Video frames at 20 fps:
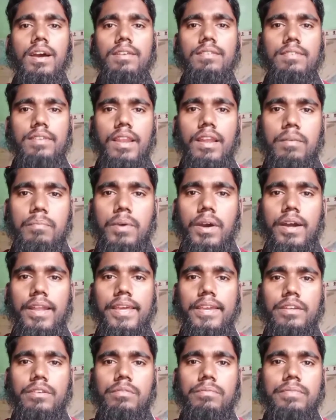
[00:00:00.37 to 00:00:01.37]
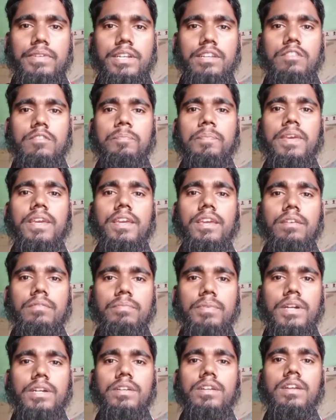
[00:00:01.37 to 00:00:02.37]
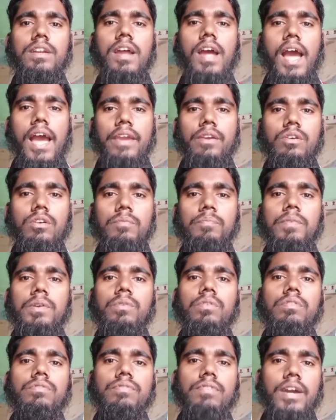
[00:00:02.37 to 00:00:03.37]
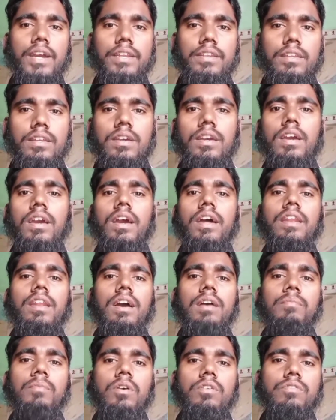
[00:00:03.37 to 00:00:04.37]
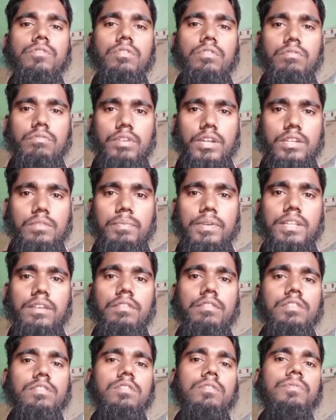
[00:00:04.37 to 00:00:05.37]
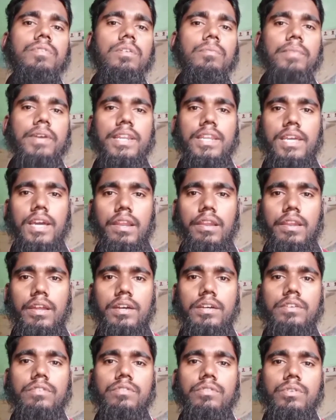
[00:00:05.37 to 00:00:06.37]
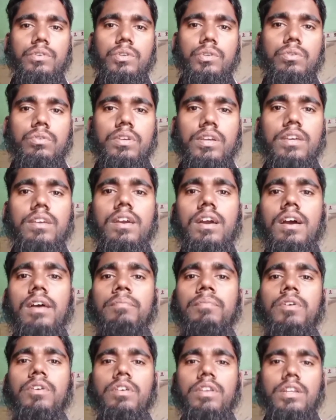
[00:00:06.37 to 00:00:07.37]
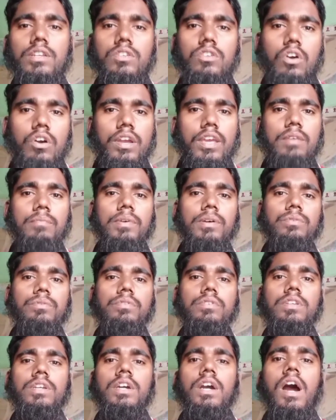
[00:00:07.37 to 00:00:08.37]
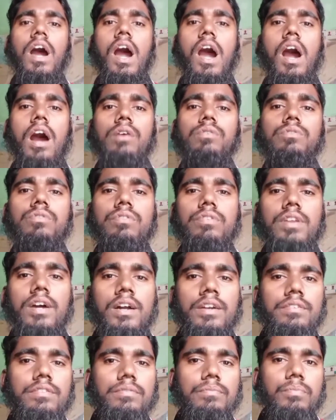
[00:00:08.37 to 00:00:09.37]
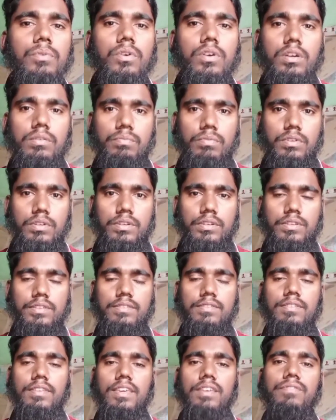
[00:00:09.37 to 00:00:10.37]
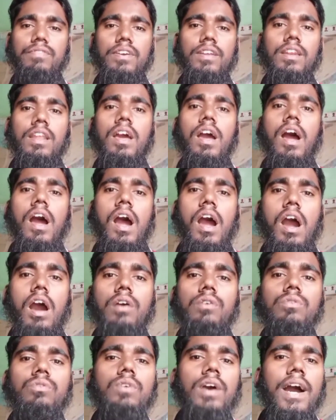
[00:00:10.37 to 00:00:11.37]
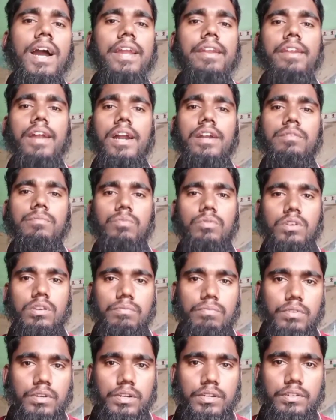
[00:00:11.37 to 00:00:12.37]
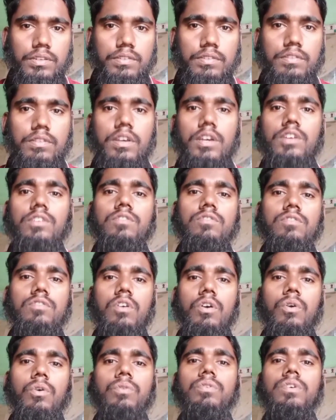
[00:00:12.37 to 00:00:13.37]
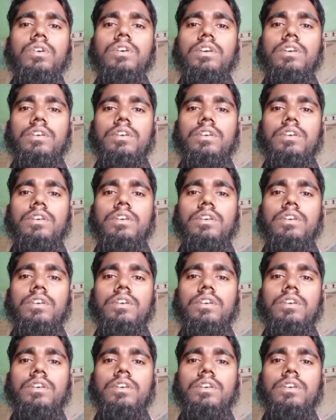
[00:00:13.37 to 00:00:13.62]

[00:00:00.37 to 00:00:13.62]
Assalamu alaikum, dear speaking partner. I hope you are fine, and I'm also great by the grace of Almighty Allah. So today I'm gonna talk about how to learn vocabularies. Even how do I learn vocabularies? So